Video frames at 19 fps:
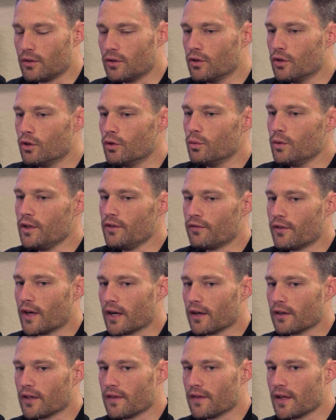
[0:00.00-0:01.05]
who we
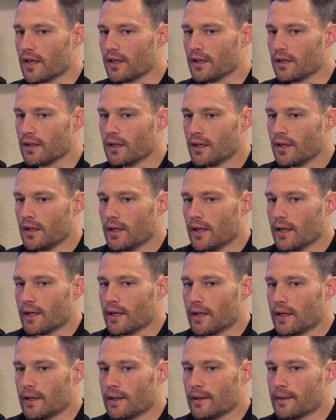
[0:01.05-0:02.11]
found. And then
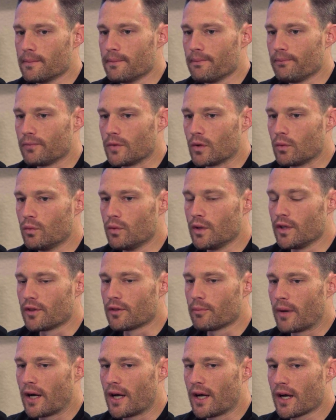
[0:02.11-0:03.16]

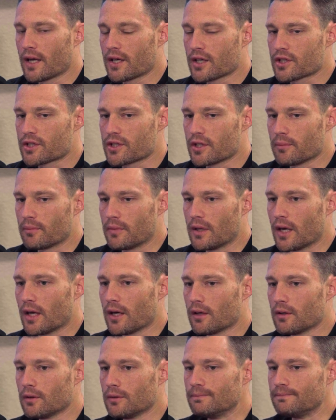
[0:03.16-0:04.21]
with Bioticship
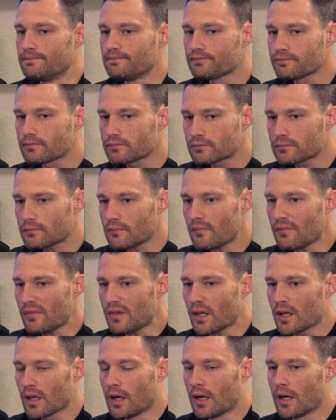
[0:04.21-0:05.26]
now,
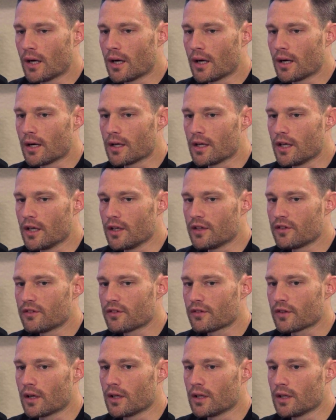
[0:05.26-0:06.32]

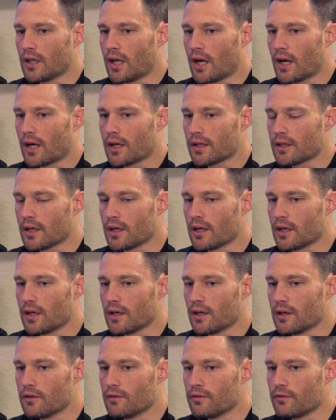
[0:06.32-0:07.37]
it's a lot
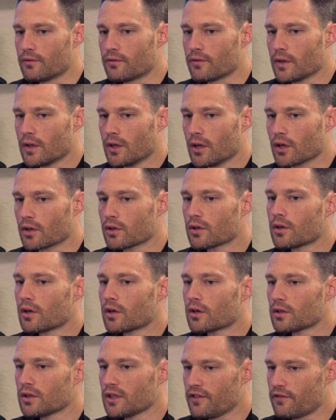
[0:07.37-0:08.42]
of
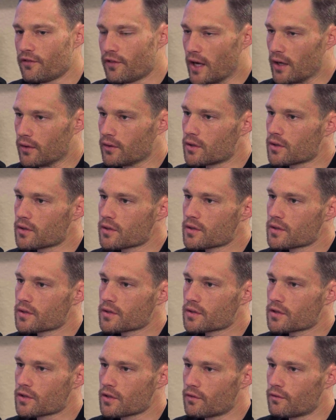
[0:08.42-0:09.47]
early
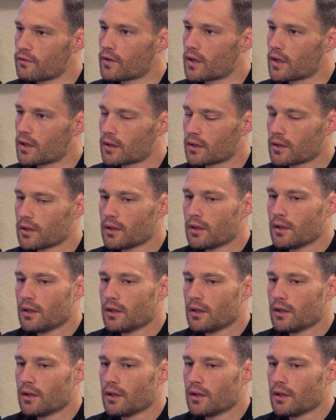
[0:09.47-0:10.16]
founders so far.